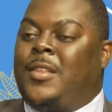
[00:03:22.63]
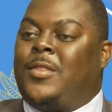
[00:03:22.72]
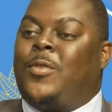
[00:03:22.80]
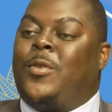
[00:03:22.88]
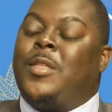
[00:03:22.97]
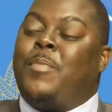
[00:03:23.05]

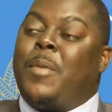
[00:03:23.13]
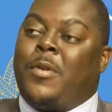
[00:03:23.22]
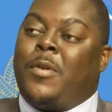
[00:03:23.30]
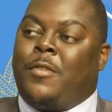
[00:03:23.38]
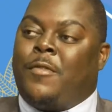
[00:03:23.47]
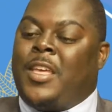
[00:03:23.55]
So the
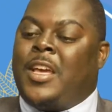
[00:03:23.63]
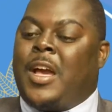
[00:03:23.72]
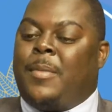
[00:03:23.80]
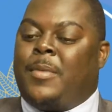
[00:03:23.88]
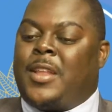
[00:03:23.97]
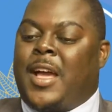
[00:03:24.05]
purpose of
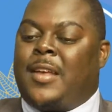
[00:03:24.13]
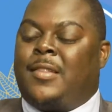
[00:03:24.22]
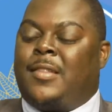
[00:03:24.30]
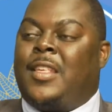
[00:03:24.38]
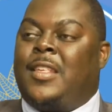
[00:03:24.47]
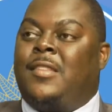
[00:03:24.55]
income tax
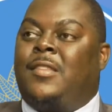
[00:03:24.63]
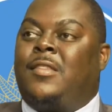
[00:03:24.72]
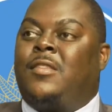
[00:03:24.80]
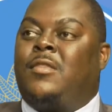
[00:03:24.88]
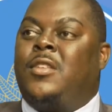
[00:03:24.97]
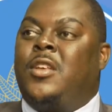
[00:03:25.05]

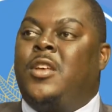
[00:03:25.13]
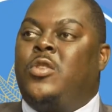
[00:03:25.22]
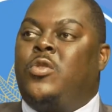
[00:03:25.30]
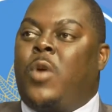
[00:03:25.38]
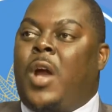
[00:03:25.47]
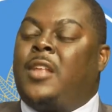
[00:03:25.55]
is
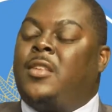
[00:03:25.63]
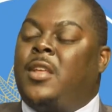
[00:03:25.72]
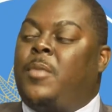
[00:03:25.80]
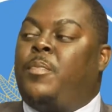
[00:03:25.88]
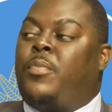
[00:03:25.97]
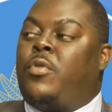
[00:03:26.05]
to actually
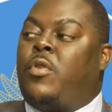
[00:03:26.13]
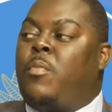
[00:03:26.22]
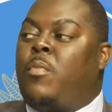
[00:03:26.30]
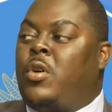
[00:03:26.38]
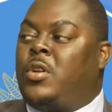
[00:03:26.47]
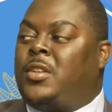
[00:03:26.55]

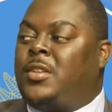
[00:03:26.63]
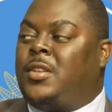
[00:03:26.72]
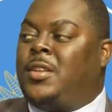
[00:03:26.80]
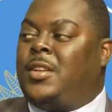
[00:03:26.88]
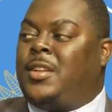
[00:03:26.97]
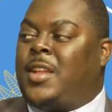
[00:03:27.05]
promote
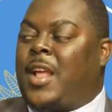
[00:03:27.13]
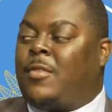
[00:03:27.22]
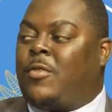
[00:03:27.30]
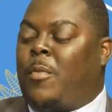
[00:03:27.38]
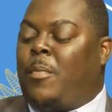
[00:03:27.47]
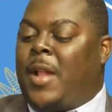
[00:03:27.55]
tax
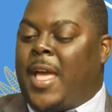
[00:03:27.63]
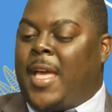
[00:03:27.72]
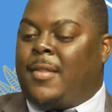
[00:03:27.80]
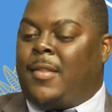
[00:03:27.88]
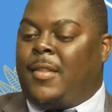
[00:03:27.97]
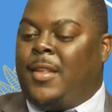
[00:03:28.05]

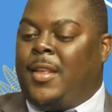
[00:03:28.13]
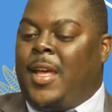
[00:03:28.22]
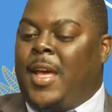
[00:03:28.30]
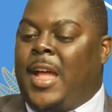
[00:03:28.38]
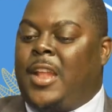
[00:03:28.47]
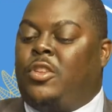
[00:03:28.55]
compliance
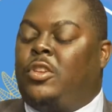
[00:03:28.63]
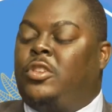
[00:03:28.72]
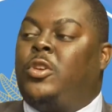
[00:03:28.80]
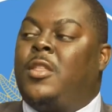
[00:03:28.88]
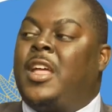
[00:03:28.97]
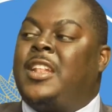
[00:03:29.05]
and to
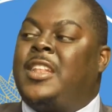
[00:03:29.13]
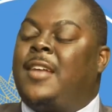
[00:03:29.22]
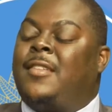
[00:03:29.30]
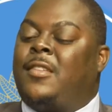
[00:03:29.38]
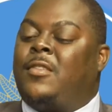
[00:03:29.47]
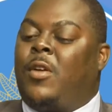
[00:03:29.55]
ensure that tax
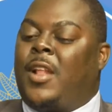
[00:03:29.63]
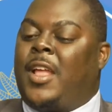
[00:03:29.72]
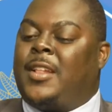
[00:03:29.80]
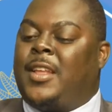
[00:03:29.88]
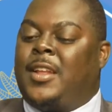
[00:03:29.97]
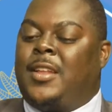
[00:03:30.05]
is
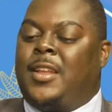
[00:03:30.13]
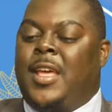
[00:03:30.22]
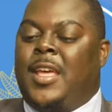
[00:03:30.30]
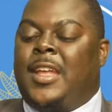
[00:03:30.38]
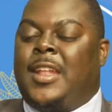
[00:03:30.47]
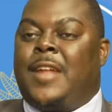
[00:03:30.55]
collected
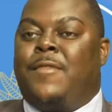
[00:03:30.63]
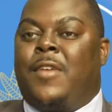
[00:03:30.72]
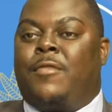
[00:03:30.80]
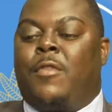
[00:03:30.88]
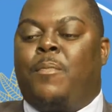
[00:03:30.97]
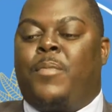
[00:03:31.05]
in advance
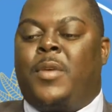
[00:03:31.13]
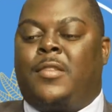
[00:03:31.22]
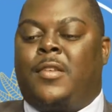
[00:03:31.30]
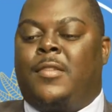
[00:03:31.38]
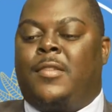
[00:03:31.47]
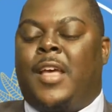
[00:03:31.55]
from
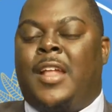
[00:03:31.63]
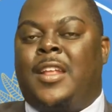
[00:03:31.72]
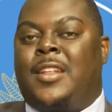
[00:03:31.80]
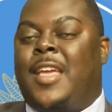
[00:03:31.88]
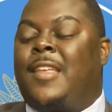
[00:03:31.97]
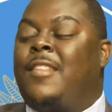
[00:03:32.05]
persons
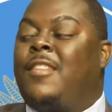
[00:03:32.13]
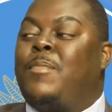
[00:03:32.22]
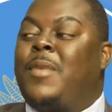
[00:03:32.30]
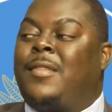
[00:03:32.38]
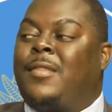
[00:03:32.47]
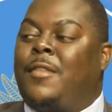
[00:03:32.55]
undertaking
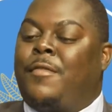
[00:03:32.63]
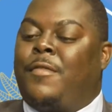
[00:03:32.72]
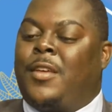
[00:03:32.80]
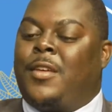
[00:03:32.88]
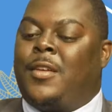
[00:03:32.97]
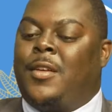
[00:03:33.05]

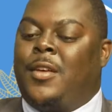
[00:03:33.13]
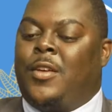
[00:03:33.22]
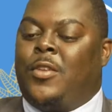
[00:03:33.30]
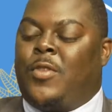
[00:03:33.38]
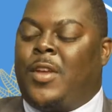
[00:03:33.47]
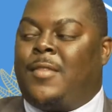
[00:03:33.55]
specific
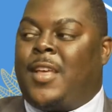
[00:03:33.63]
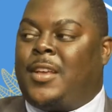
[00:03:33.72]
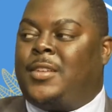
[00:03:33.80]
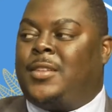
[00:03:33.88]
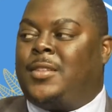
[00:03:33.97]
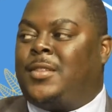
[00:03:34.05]

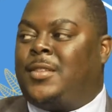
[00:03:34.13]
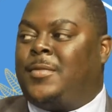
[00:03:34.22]
transactions.